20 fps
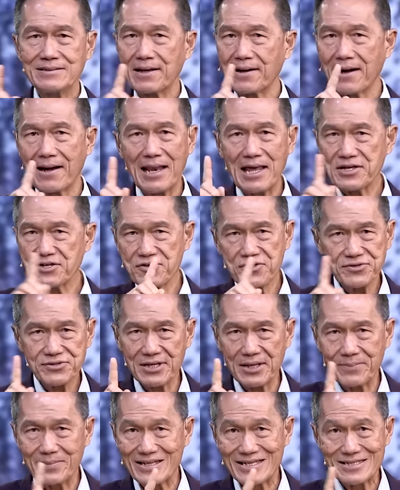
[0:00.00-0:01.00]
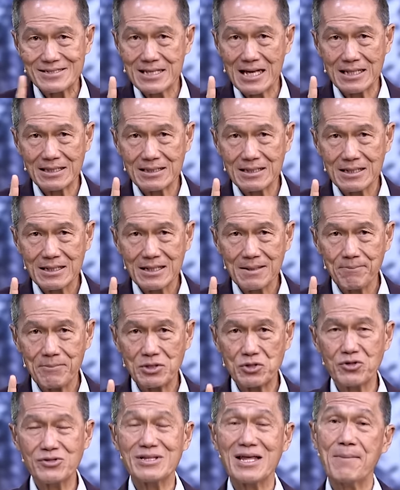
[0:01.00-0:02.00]
The relationship is not
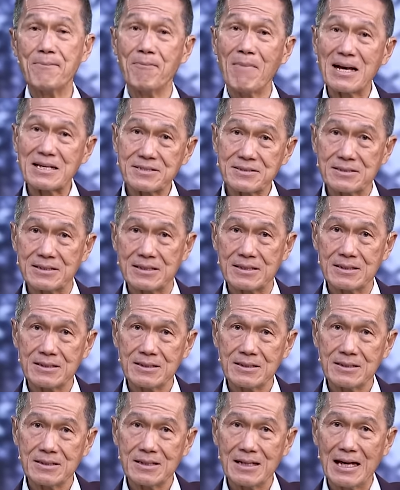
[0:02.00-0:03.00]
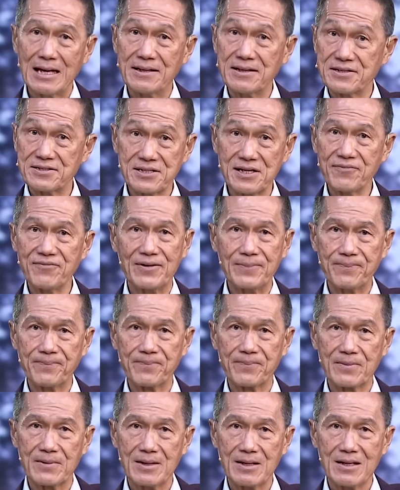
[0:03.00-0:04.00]
between a master and a servant,
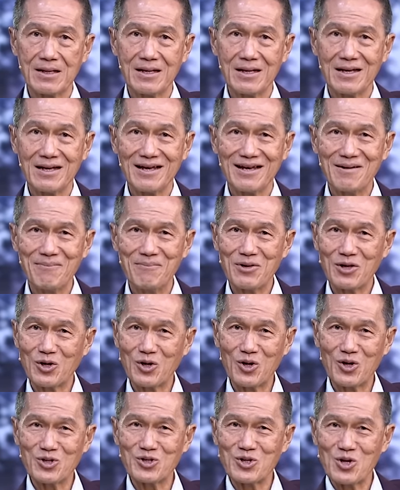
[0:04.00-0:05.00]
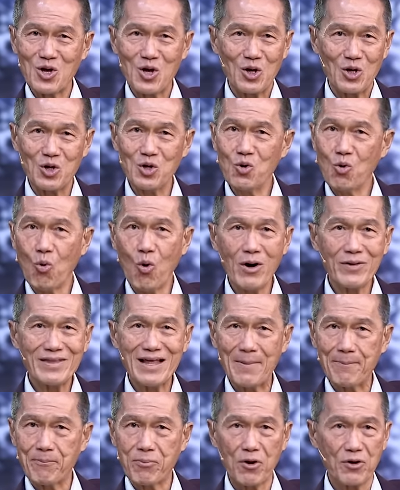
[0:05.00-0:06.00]
because you won't
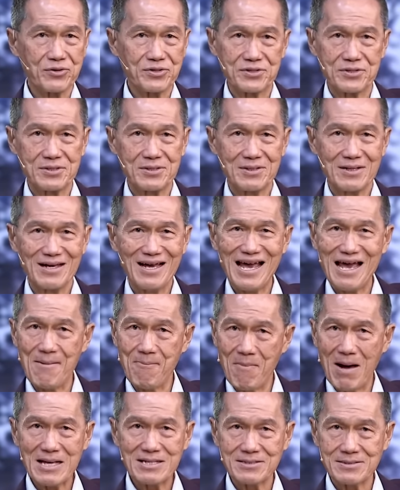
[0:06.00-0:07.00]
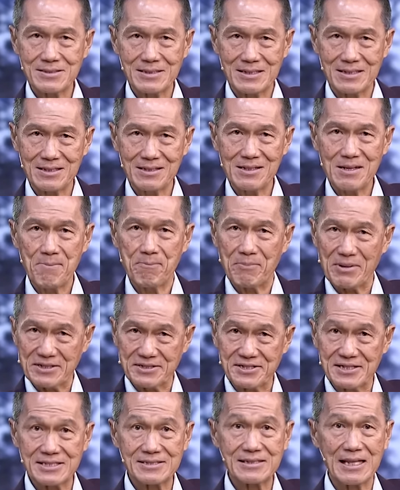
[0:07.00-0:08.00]
approach a master
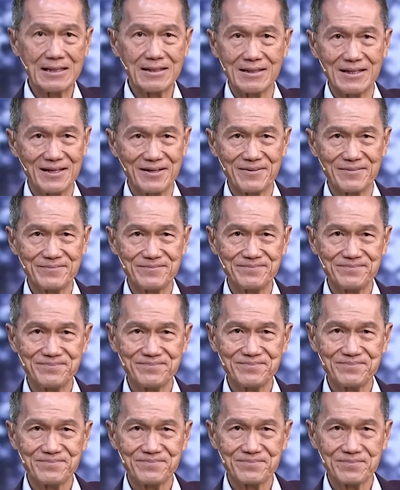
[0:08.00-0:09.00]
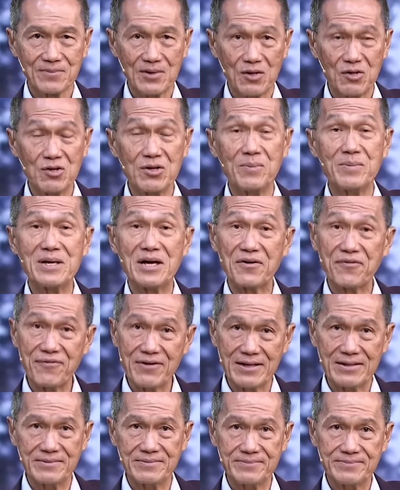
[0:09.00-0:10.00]
persistently. You'll be
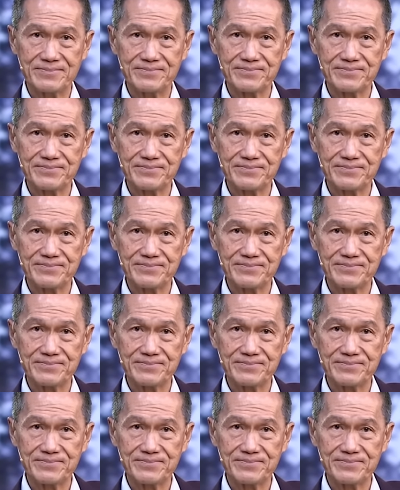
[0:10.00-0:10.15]
afraid.